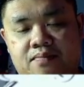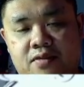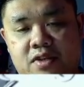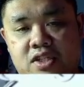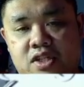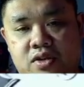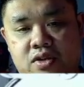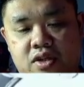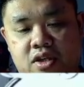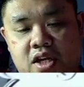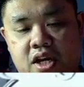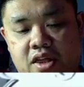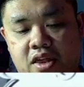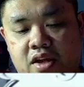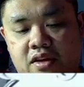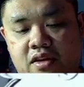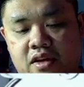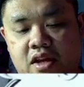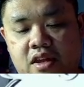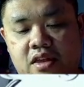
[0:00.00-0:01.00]
So
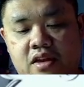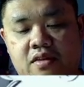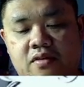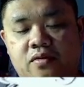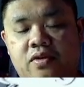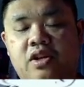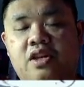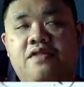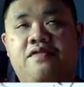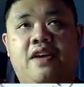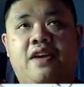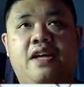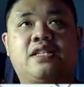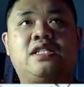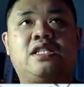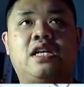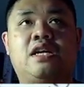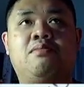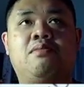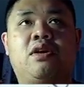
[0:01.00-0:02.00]
nothing really
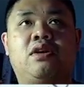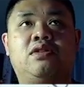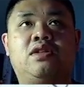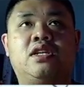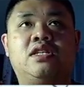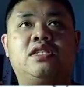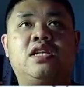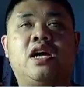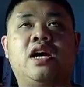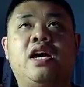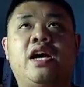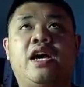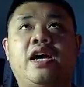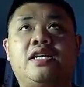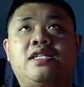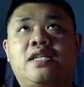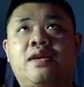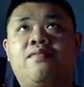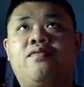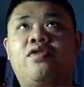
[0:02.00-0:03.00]
fancy about this
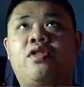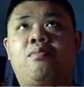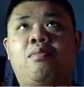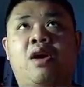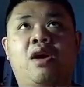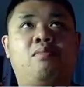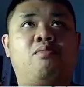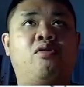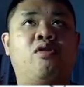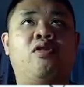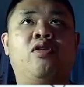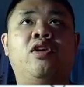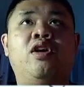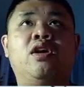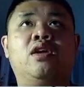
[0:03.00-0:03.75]
except for the paper.